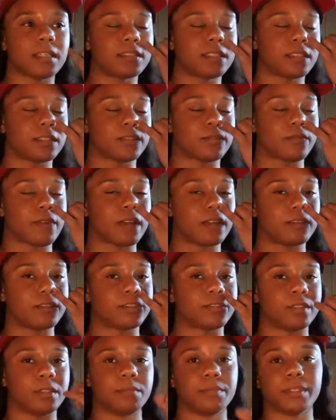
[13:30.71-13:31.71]
I said, it's right up the
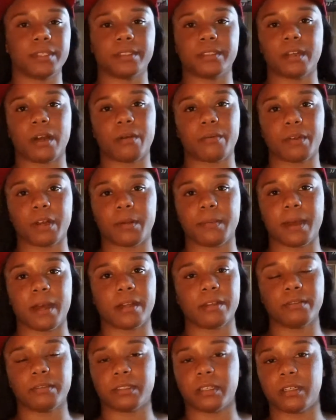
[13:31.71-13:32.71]
street, but don't worry
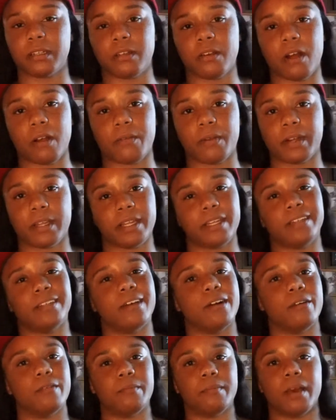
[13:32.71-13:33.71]
about it. He said, no, already, it
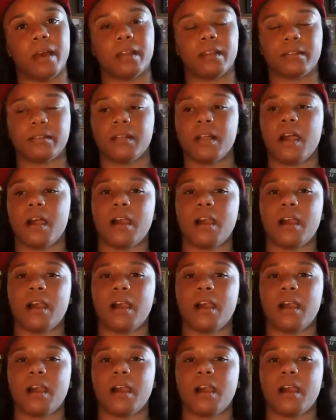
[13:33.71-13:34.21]
don't matter.